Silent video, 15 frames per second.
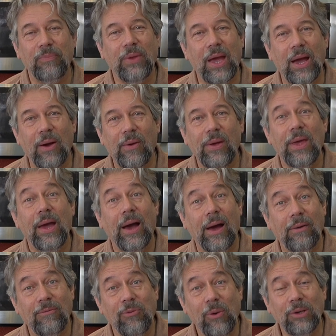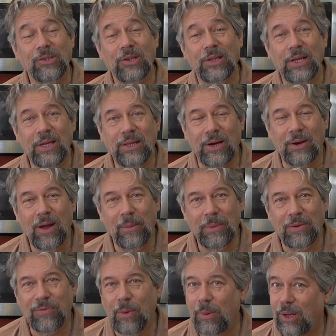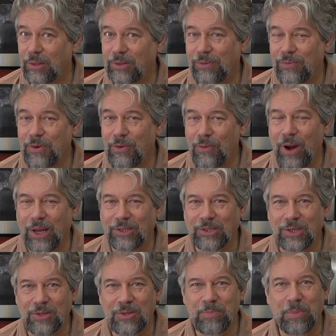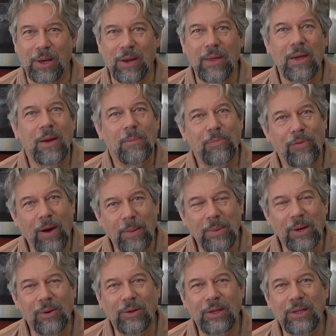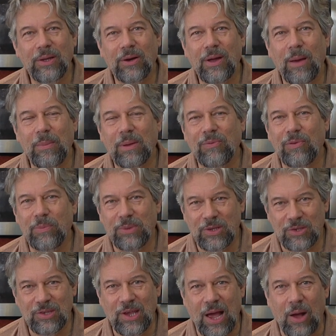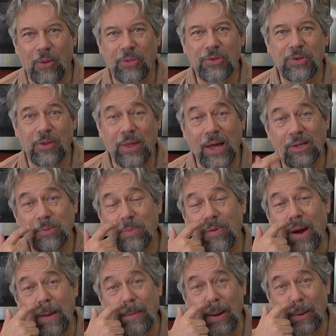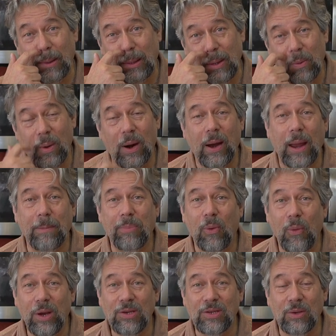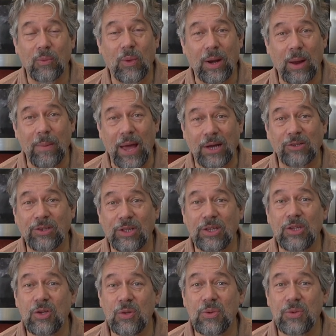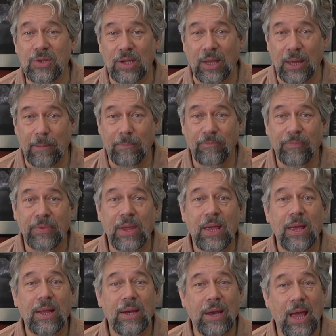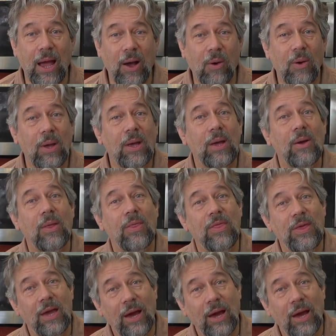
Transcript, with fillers: Now, unfortunately, they're coming from all different directions, but primarily they're coming from the south, so that's primarily where I point it when I'm actually using it. Now, the